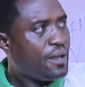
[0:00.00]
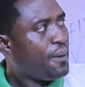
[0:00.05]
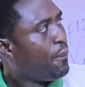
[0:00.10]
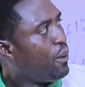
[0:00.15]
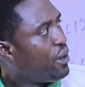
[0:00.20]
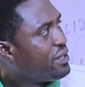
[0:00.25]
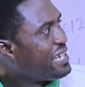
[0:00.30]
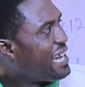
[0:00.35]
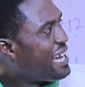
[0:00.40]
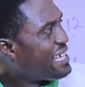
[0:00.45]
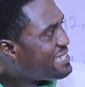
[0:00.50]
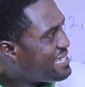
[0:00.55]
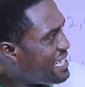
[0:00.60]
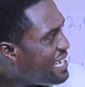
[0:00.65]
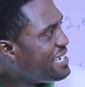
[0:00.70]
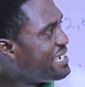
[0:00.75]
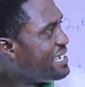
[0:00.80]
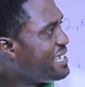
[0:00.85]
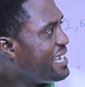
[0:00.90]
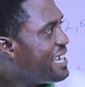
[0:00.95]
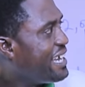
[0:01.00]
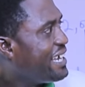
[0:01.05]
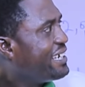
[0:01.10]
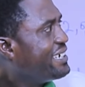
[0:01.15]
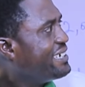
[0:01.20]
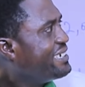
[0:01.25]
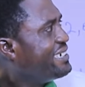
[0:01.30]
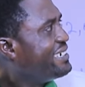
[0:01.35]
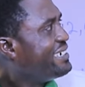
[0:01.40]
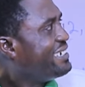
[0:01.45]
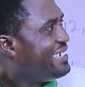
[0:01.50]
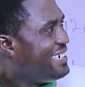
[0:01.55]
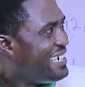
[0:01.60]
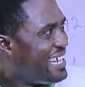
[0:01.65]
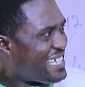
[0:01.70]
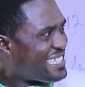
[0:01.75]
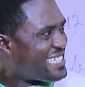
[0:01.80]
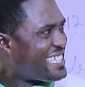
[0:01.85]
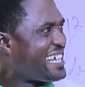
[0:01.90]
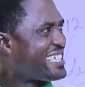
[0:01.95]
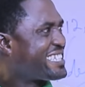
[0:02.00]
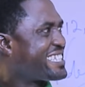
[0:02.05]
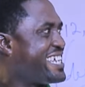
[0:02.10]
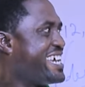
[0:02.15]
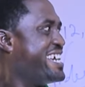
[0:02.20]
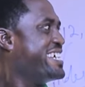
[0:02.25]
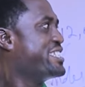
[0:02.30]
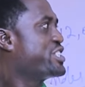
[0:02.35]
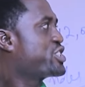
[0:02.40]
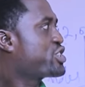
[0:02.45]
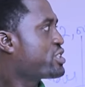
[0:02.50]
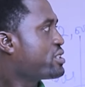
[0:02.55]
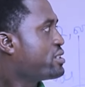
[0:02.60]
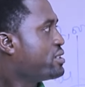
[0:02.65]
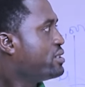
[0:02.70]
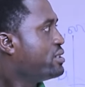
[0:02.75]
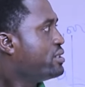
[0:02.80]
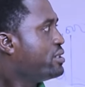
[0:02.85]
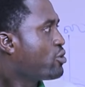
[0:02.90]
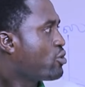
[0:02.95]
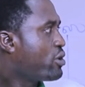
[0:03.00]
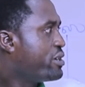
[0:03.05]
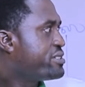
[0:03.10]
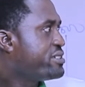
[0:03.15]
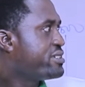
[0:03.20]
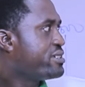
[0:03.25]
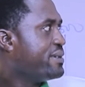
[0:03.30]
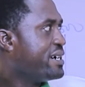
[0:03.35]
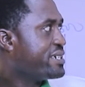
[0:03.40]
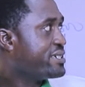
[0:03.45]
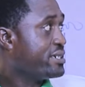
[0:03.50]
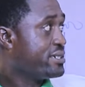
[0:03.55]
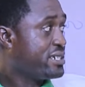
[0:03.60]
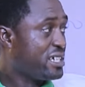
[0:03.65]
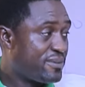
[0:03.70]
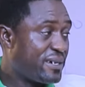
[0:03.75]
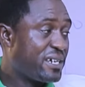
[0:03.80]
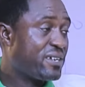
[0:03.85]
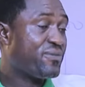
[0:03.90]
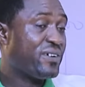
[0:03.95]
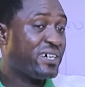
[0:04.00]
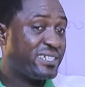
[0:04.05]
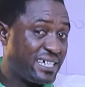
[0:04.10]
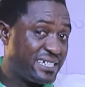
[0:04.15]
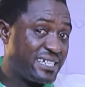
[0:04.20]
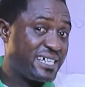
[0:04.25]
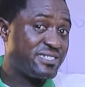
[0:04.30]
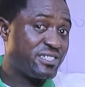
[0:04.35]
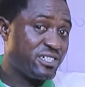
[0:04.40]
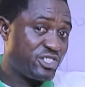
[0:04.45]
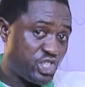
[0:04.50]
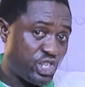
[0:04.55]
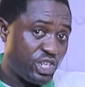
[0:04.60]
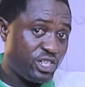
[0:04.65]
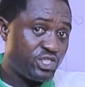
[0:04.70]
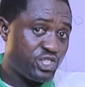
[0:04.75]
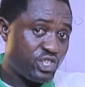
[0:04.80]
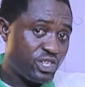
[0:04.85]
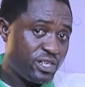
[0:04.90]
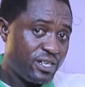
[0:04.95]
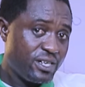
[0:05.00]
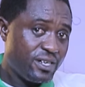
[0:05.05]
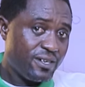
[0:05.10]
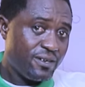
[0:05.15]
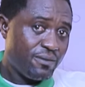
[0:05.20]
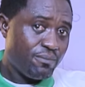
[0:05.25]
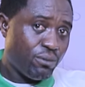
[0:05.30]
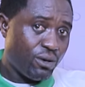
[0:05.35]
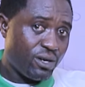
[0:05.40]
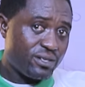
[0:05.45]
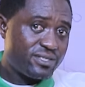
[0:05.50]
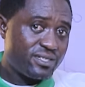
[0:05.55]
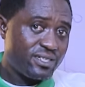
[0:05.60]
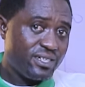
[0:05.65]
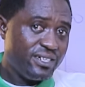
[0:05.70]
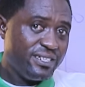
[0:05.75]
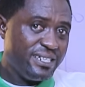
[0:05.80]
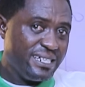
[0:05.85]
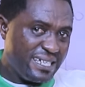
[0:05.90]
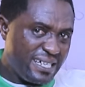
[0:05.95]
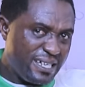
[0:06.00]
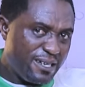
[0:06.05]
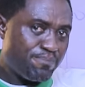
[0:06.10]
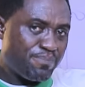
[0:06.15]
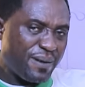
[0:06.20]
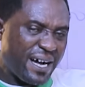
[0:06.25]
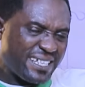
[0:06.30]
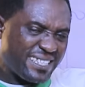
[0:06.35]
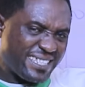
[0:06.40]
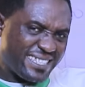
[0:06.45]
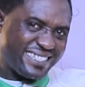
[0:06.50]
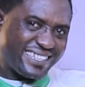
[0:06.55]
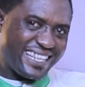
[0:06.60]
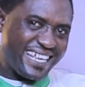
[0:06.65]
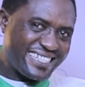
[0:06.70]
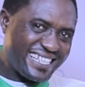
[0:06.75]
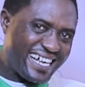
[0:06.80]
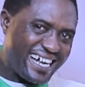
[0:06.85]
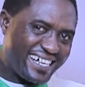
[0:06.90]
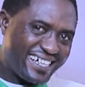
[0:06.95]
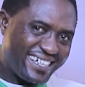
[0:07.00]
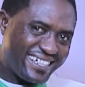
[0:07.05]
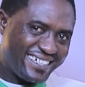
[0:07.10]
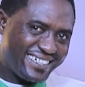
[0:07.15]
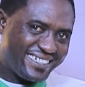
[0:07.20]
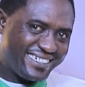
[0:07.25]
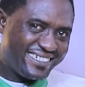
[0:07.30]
But they are saying here, lesser change in quantity demanded. That's why the fact that there is a change, but the impact is lesser.